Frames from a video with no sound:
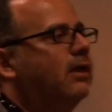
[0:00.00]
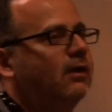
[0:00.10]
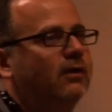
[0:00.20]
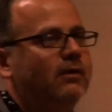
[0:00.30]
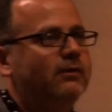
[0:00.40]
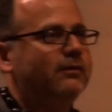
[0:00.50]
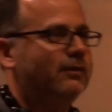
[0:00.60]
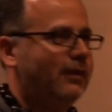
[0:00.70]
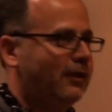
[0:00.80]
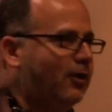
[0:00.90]
kill,
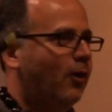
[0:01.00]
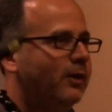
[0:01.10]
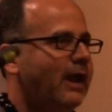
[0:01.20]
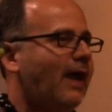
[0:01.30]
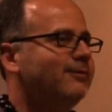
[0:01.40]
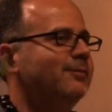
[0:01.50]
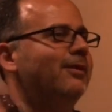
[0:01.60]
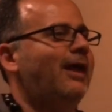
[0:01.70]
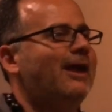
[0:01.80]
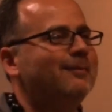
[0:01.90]
that no
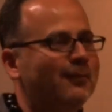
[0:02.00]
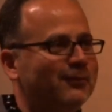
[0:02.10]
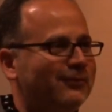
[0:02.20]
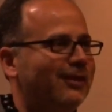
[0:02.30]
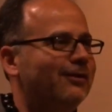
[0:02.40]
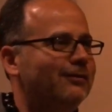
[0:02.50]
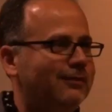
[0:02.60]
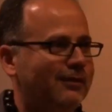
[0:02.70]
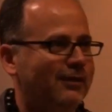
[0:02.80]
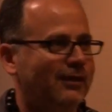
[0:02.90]
adoptable animal was
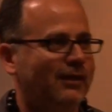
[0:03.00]
killed,